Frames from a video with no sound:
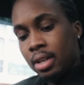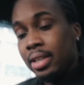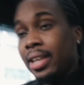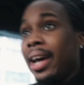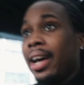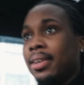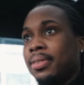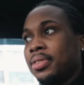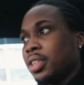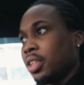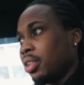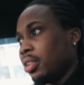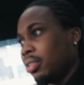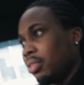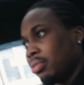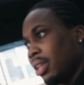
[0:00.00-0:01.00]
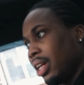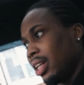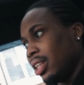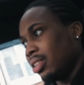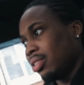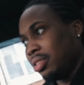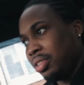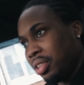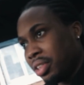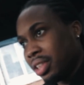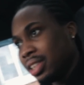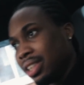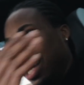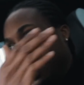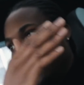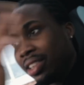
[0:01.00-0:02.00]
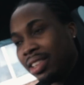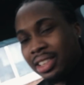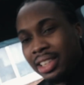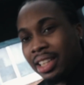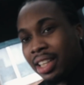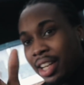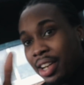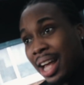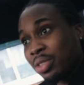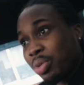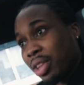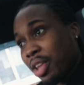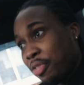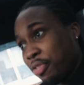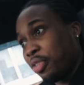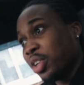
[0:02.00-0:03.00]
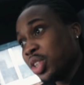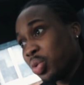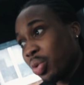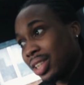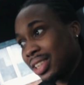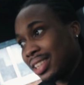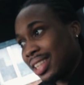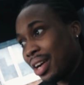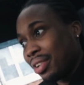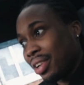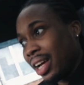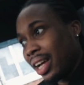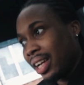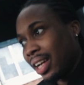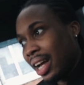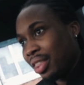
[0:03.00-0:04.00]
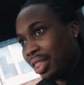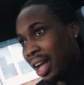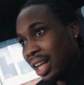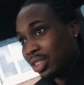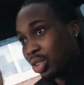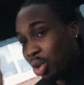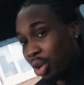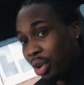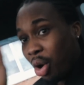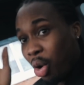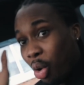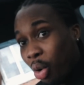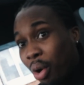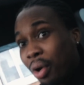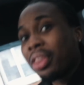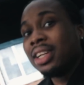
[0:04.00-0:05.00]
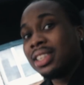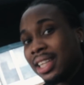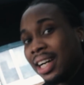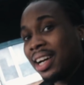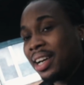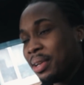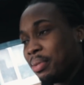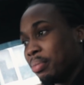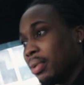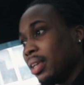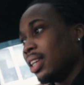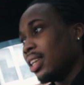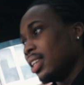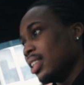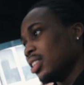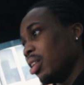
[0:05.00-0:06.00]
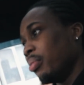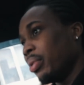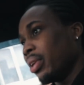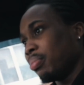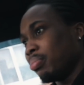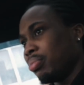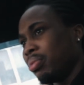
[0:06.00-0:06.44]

Yeah, so like you can tell, you see that that's what the front ones sound like, and that's on all the time. So I'm gonna